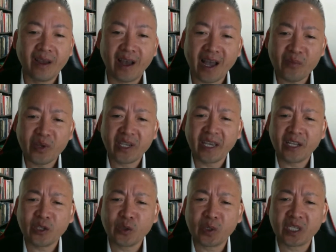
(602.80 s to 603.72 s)
I
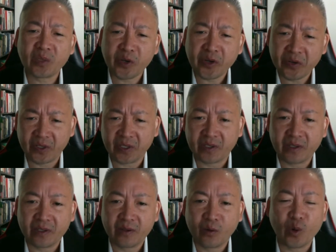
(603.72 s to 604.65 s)
began to experience
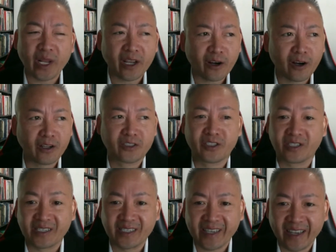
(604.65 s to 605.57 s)
what I call
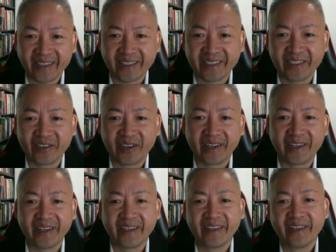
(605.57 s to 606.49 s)
success,
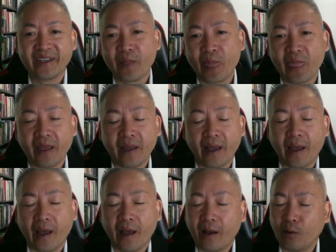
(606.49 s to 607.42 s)
right?
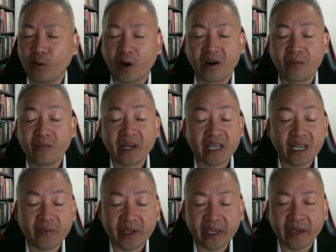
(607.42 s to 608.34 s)
With all the money
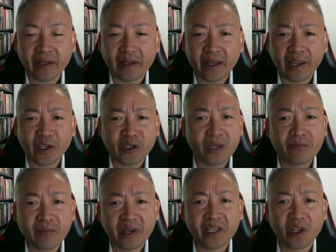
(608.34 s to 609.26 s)
coming in, I used the
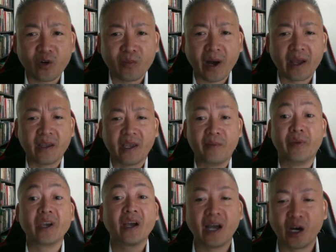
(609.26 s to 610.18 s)
money to go buy a
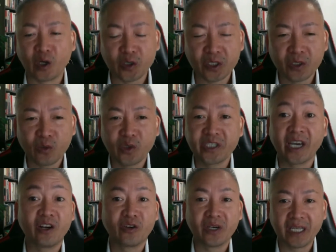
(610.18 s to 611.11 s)
bigger house, which
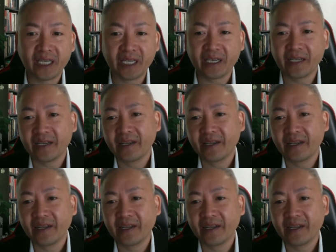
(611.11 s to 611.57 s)
I don't need,